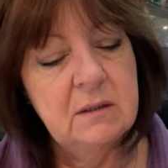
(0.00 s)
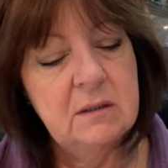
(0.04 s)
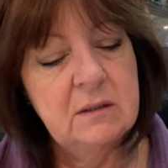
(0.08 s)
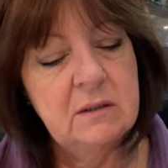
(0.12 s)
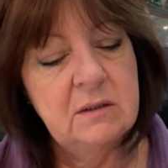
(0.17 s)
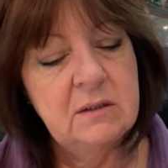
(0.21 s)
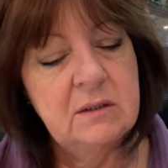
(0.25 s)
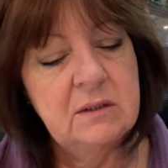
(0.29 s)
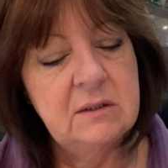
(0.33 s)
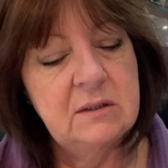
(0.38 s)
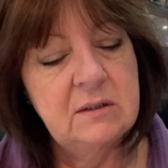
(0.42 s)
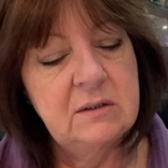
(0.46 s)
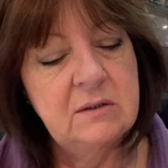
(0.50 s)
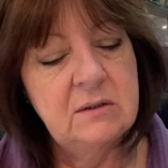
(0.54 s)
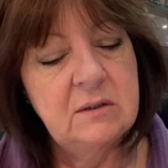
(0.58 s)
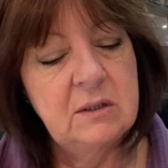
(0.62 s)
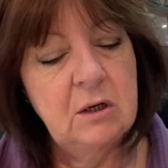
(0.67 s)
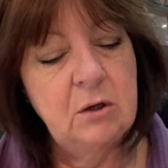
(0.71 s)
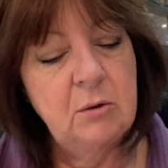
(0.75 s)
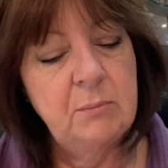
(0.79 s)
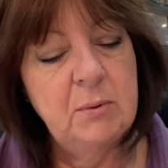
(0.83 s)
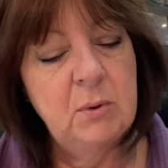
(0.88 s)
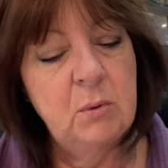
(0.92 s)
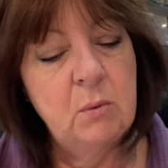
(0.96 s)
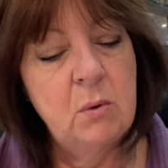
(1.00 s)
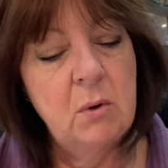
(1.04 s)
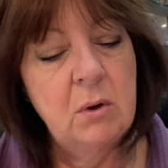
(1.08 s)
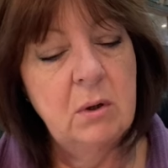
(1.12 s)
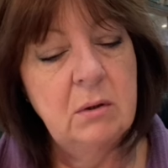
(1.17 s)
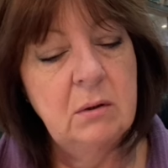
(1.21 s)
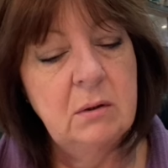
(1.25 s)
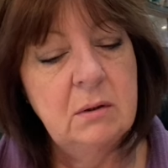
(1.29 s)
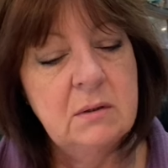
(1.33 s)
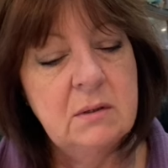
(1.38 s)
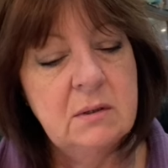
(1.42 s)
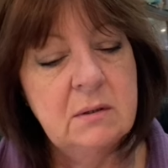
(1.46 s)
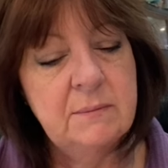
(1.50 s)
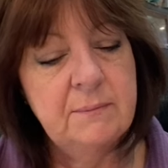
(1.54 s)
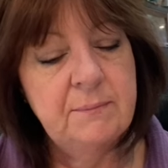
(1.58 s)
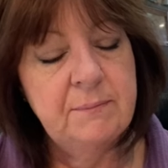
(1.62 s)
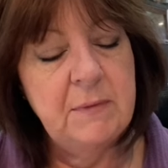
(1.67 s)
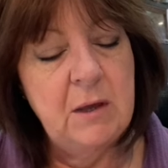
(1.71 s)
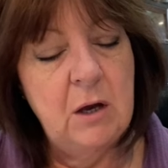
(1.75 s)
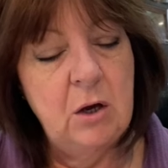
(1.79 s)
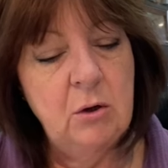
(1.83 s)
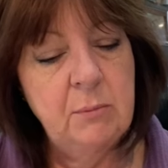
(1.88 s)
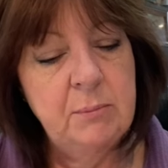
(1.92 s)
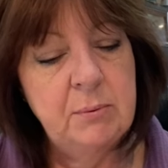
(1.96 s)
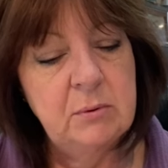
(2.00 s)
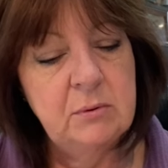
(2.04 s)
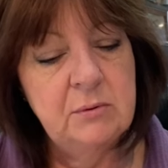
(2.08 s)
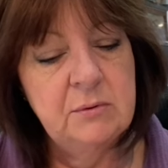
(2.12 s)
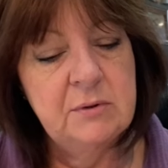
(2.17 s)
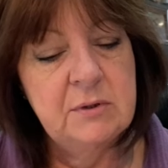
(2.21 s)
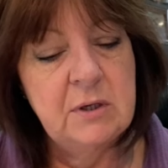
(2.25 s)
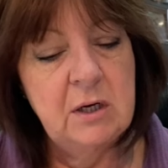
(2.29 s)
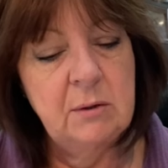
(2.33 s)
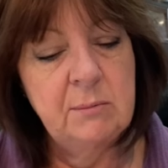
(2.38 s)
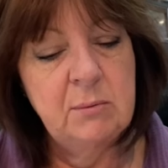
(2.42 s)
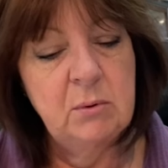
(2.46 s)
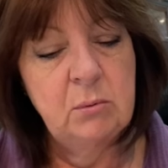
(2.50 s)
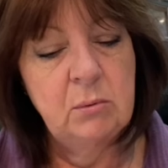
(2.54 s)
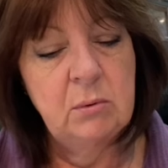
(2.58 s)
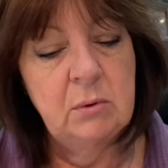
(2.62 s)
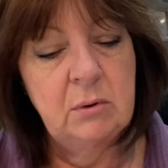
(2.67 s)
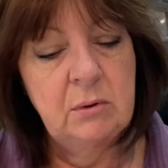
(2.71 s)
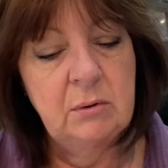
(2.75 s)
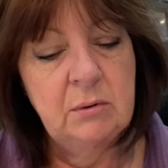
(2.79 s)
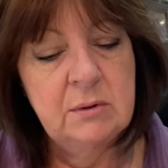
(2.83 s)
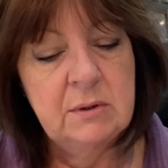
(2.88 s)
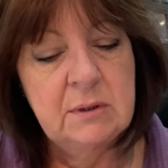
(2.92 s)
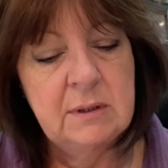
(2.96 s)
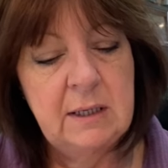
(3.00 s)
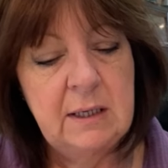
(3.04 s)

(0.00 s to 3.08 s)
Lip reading: Zoberwald, Opal Zoberwald